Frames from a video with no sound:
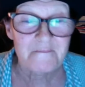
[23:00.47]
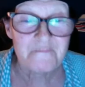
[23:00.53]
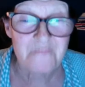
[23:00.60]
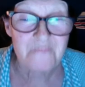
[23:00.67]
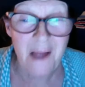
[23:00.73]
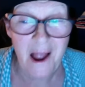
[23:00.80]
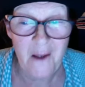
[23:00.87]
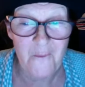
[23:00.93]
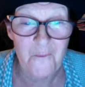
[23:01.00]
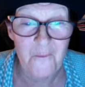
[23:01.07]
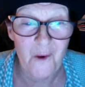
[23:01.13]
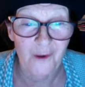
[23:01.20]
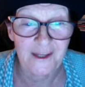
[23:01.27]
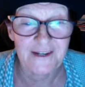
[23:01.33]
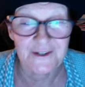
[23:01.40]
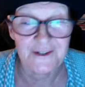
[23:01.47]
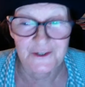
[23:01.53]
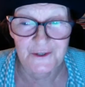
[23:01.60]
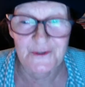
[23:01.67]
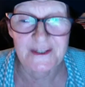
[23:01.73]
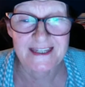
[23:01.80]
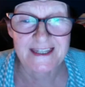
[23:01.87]
But what it
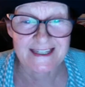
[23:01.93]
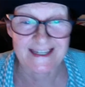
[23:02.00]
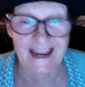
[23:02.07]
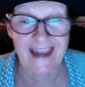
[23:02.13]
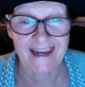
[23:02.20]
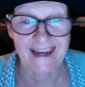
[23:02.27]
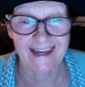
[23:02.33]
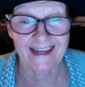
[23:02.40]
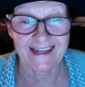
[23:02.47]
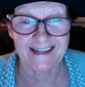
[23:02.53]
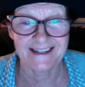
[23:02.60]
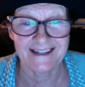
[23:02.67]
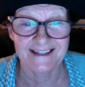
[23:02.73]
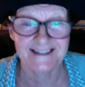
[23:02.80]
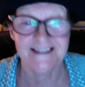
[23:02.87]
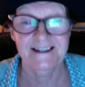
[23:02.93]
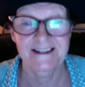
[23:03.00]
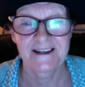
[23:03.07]
should say is